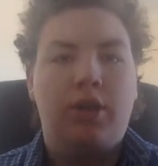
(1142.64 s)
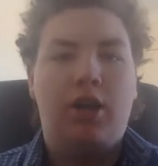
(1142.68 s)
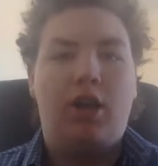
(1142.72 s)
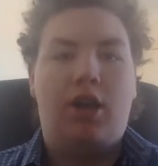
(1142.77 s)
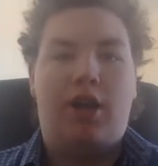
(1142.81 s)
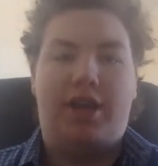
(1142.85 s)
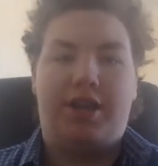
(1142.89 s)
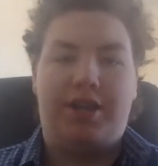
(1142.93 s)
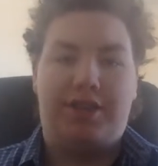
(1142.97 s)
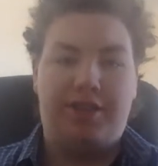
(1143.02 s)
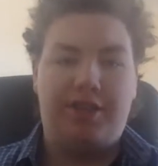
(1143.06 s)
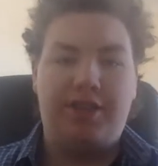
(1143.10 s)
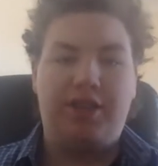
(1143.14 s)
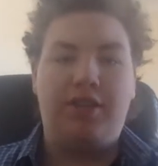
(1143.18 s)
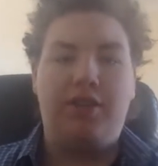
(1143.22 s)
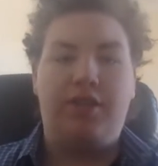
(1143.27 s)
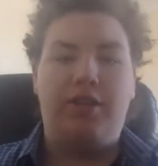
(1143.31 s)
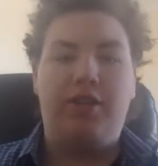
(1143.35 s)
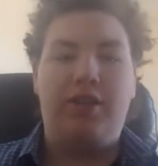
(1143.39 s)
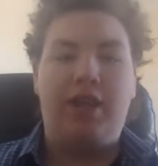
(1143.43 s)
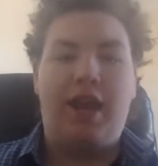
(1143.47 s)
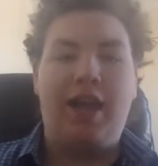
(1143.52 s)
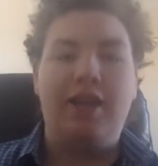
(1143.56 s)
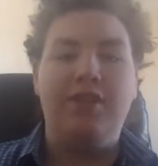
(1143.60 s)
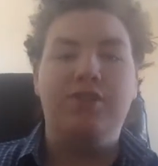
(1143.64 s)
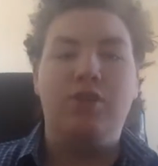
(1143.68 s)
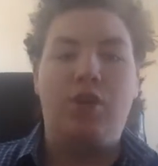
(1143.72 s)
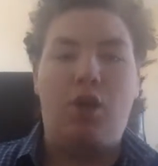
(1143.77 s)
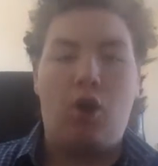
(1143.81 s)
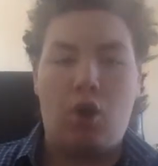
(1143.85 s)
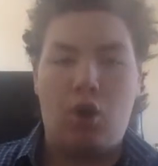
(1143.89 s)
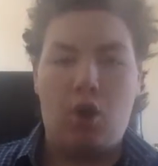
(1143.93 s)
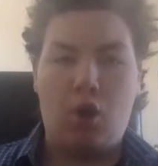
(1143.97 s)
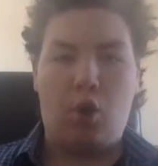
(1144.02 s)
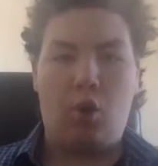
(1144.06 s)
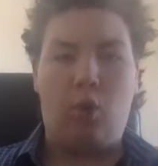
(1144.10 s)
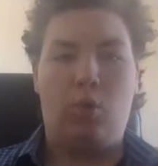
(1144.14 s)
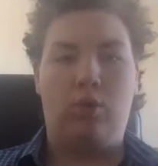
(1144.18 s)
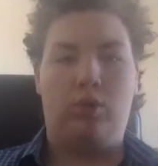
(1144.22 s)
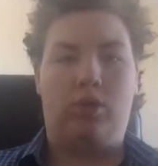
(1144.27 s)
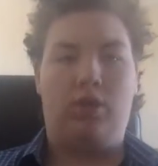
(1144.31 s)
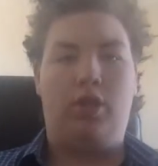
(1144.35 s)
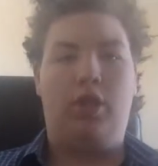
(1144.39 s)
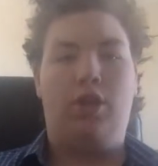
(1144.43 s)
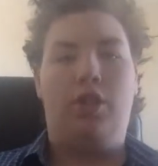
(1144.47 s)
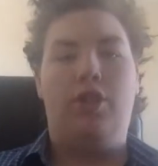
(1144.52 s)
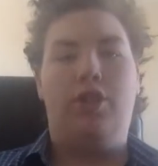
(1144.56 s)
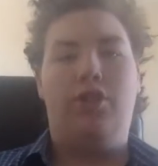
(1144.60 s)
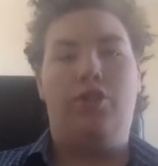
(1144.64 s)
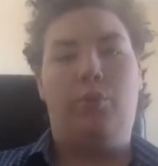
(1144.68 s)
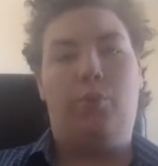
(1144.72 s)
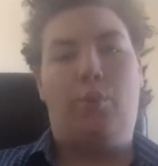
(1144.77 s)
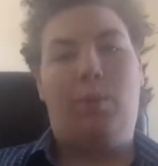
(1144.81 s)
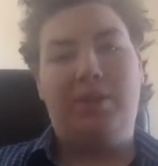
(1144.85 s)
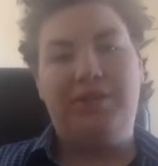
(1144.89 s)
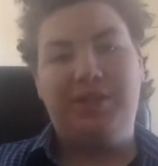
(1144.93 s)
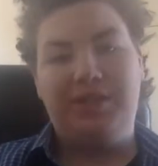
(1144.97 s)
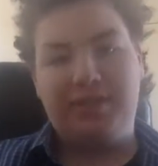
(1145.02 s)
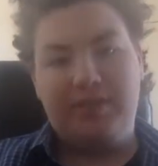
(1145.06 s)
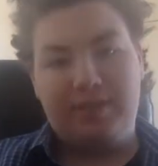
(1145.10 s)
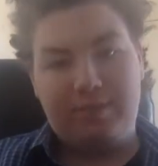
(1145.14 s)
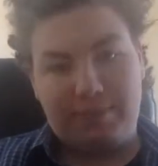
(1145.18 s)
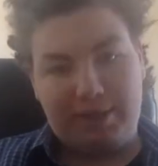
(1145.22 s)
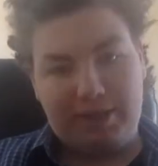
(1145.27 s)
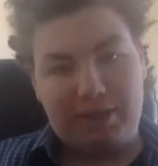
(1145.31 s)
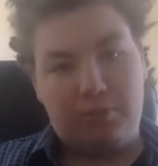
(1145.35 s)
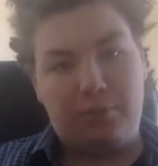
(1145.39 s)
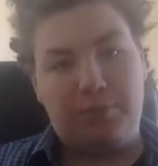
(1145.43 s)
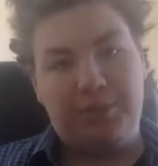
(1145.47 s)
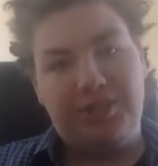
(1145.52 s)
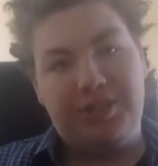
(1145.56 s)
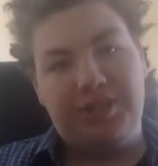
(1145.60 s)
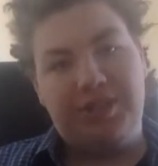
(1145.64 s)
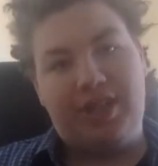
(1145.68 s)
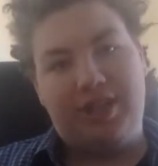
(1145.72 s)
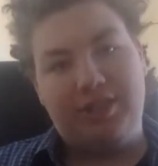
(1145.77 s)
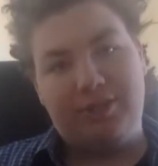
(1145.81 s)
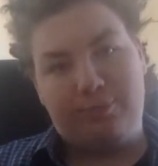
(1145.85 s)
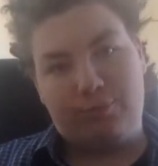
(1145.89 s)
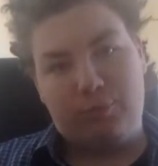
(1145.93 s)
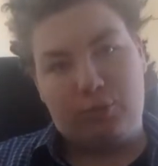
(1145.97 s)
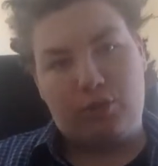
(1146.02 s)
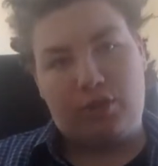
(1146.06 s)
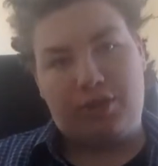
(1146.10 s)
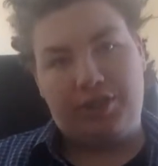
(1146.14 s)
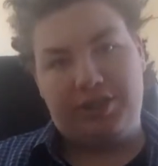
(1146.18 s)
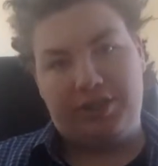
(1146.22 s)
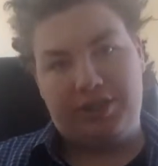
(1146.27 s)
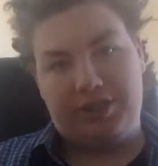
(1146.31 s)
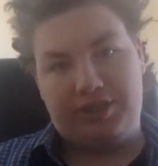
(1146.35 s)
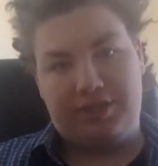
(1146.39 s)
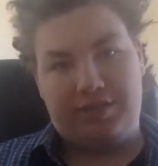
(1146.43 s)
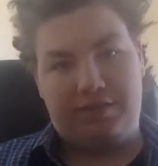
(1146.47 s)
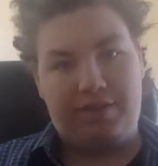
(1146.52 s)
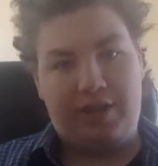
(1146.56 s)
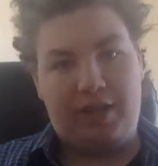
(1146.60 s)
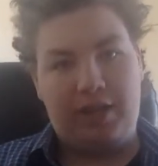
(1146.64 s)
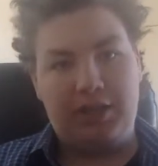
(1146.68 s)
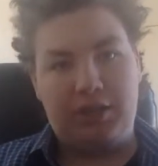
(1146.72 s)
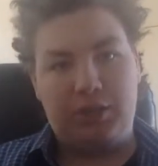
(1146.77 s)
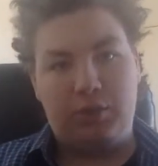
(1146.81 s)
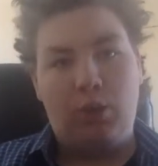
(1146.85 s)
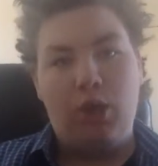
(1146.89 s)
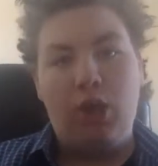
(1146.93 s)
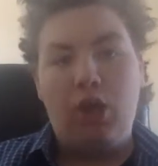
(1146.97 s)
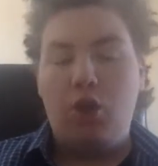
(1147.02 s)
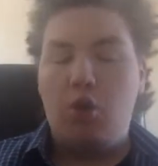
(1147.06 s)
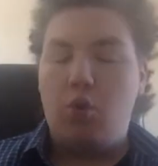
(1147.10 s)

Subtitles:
I think that as a whole, the one that's better written has more artistic value,